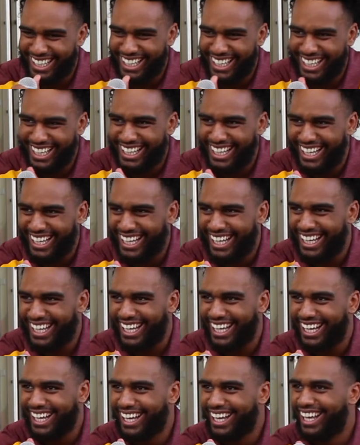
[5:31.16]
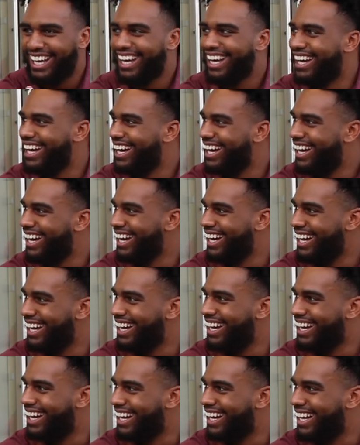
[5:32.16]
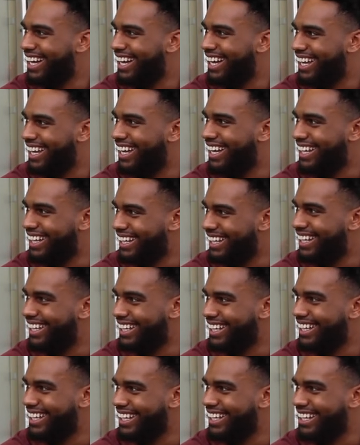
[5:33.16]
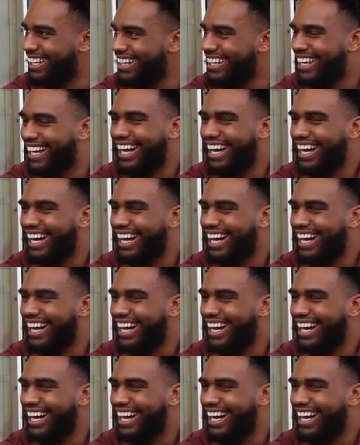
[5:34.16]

This person isn't speaking.